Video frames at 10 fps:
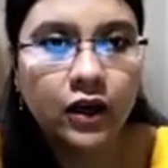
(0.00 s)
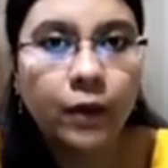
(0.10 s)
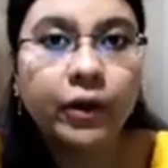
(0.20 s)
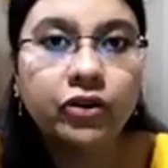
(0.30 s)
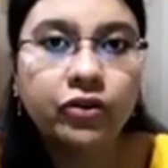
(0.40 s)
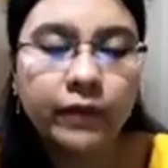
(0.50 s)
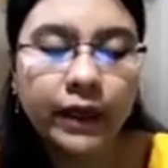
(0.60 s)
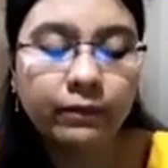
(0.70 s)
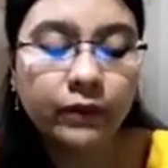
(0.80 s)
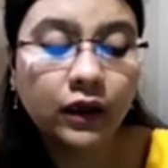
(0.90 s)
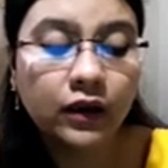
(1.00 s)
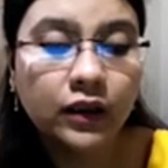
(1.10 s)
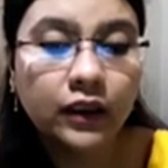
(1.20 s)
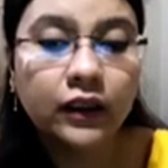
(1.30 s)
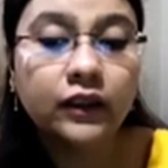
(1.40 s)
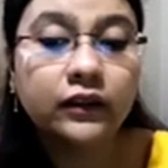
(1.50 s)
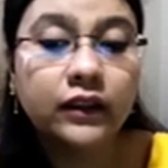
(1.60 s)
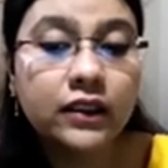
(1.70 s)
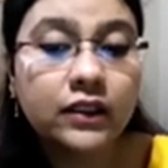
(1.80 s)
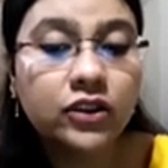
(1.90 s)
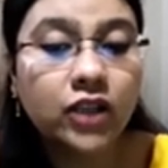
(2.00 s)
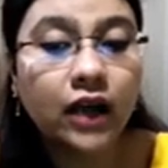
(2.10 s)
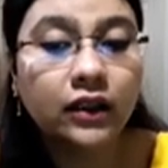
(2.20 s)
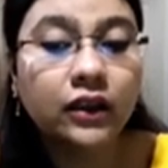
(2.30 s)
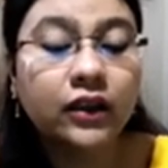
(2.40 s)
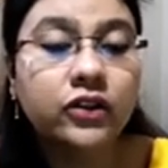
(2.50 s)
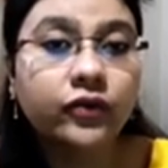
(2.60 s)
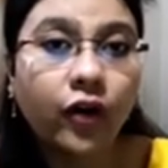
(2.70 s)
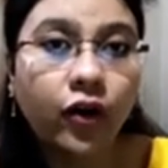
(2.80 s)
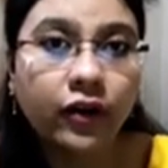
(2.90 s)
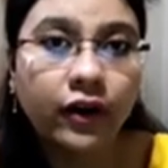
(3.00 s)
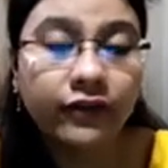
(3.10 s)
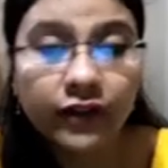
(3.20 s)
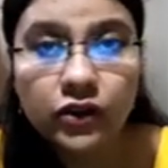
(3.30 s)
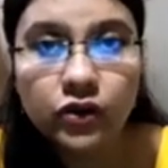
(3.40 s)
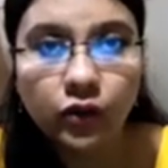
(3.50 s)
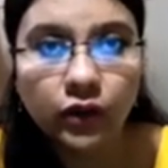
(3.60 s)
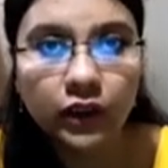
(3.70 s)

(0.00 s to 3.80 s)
But remember, this chart is for reference only.